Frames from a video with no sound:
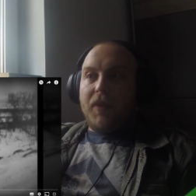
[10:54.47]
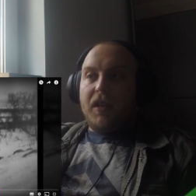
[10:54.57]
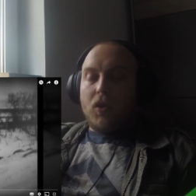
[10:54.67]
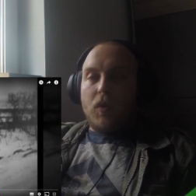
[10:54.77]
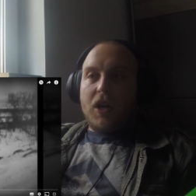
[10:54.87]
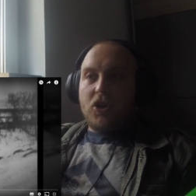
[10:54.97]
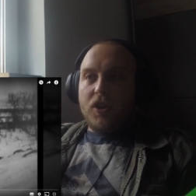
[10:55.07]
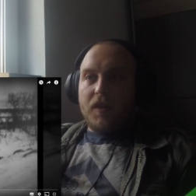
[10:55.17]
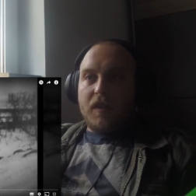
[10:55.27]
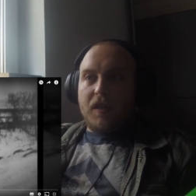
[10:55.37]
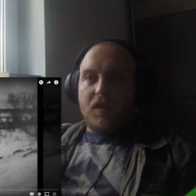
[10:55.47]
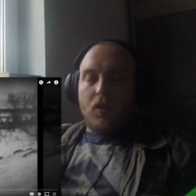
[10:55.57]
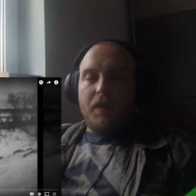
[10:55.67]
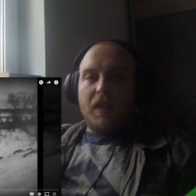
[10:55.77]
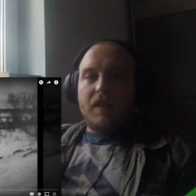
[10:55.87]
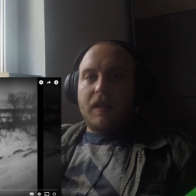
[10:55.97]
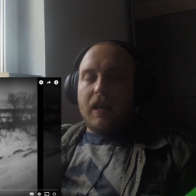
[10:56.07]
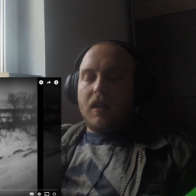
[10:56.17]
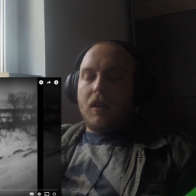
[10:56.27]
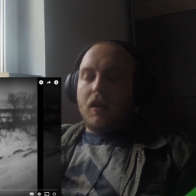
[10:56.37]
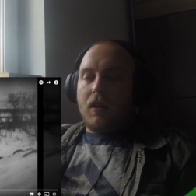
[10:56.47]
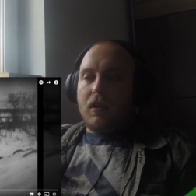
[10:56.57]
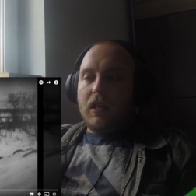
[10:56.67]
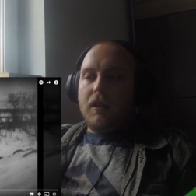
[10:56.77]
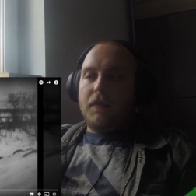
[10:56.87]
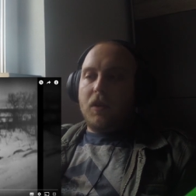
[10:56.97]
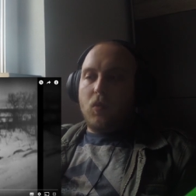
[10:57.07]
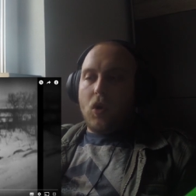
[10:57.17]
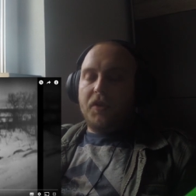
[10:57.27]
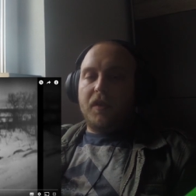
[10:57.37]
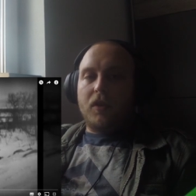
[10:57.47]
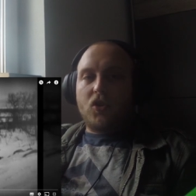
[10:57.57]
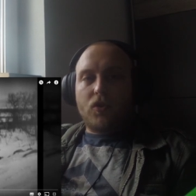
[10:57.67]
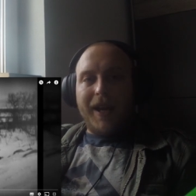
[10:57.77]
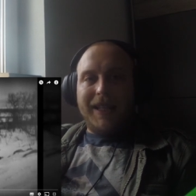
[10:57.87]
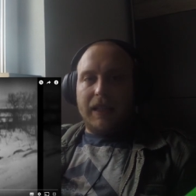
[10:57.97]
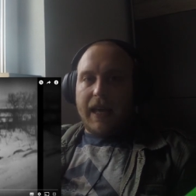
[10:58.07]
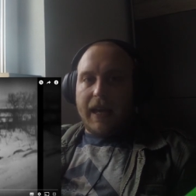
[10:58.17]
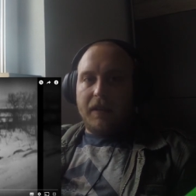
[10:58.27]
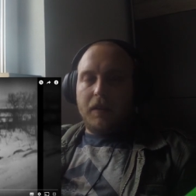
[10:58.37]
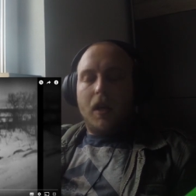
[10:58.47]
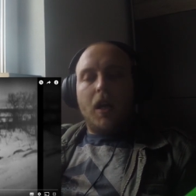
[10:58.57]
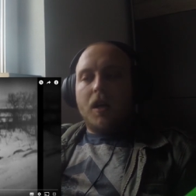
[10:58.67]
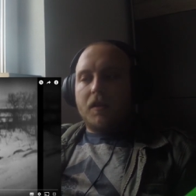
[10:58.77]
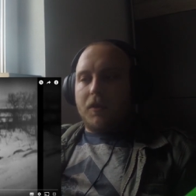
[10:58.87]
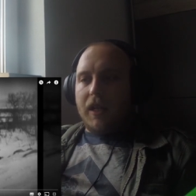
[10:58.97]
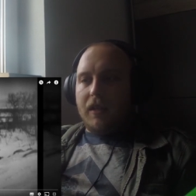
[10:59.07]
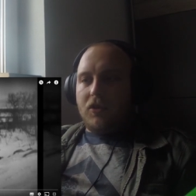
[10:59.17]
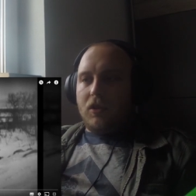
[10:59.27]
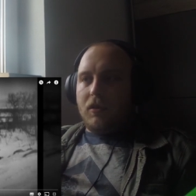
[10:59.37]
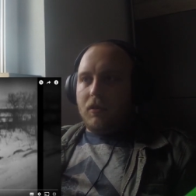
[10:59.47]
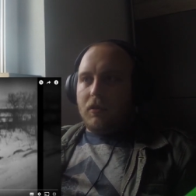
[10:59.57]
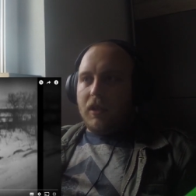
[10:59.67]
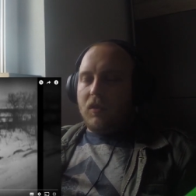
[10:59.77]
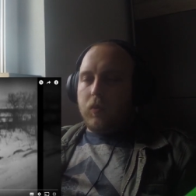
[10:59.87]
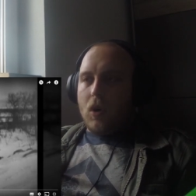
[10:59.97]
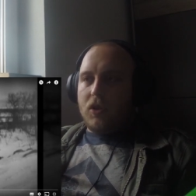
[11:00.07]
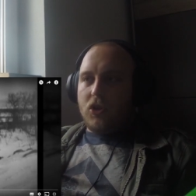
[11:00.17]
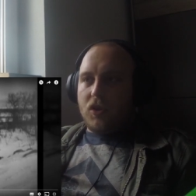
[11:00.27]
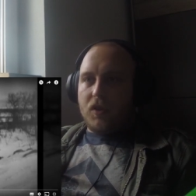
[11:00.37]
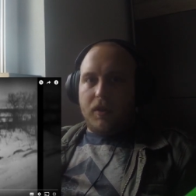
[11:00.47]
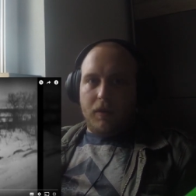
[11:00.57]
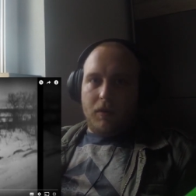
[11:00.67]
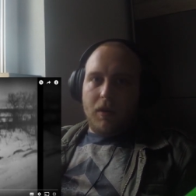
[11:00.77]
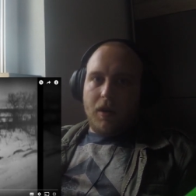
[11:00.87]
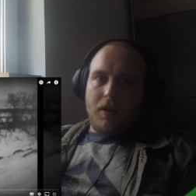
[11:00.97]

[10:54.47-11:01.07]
Russians, the Soviets, even wanted to trade land. So they didn't want just to